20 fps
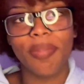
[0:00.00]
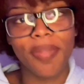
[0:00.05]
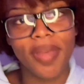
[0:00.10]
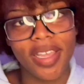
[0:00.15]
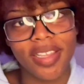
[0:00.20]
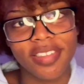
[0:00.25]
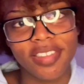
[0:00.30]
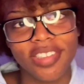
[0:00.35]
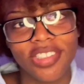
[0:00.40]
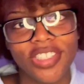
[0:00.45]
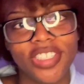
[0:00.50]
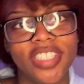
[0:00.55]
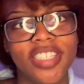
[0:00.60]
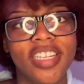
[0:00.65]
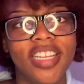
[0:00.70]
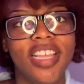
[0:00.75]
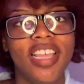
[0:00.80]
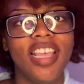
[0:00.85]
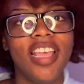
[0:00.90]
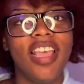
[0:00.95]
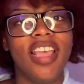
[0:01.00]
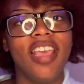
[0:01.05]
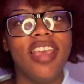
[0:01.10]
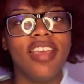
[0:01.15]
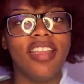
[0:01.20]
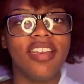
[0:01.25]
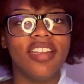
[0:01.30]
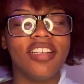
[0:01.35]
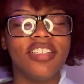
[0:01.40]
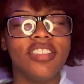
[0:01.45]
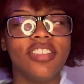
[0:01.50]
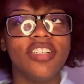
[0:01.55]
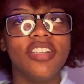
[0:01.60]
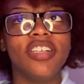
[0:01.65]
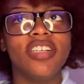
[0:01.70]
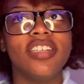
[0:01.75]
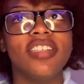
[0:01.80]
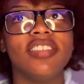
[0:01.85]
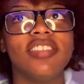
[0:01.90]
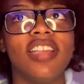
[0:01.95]
pastor in
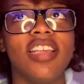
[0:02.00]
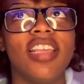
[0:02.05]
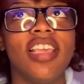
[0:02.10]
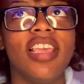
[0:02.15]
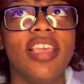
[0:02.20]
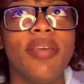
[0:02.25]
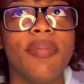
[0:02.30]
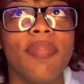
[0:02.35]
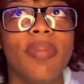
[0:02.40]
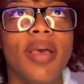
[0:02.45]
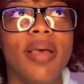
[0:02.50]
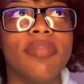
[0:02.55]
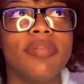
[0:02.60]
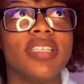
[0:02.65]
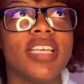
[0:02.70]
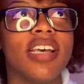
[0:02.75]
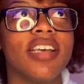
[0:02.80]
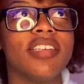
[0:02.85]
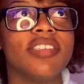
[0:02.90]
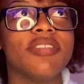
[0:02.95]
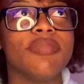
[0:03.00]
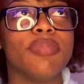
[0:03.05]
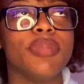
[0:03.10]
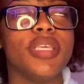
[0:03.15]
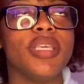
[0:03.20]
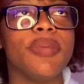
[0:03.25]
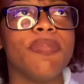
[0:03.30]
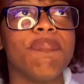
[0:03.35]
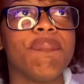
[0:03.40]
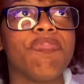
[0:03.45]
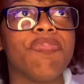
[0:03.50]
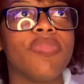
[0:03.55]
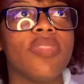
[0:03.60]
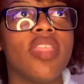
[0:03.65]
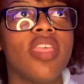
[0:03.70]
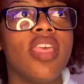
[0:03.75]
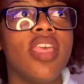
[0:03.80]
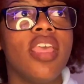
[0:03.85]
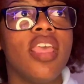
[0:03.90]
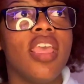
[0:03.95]
Honduras, and he baptized me.
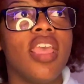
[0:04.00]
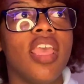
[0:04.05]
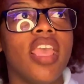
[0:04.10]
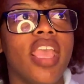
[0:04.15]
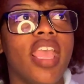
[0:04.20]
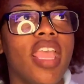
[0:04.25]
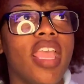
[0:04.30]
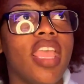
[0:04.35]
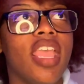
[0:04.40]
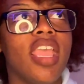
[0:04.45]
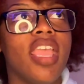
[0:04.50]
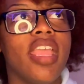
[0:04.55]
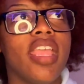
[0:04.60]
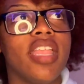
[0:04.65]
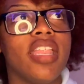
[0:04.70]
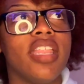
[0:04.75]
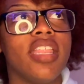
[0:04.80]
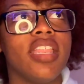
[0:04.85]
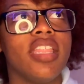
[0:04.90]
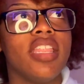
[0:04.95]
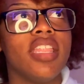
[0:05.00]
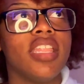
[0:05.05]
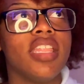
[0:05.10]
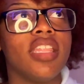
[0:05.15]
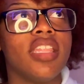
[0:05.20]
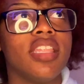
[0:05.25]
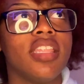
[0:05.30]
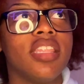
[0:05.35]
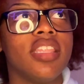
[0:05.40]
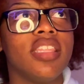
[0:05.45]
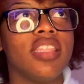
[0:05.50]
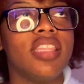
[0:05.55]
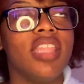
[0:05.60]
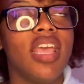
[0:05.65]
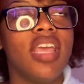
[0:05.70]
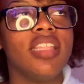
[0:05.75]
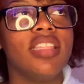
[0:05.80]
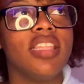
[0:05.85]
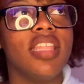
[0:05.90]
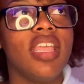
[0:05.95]
And
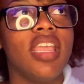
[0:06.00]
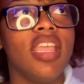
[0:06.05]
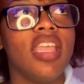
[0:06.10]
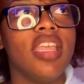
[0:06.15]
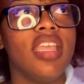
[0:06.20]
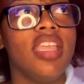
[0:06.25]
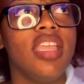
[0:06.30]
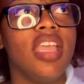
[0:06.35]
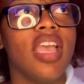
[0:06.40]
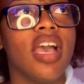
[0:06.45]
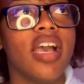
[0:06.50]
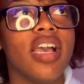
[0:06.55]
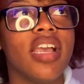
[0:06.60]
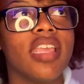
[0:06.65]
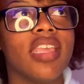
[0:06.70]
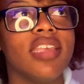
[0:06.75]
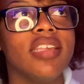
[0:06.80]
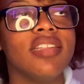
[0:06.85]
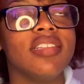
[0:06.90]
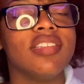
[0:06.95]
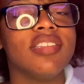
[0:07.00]
that day, I can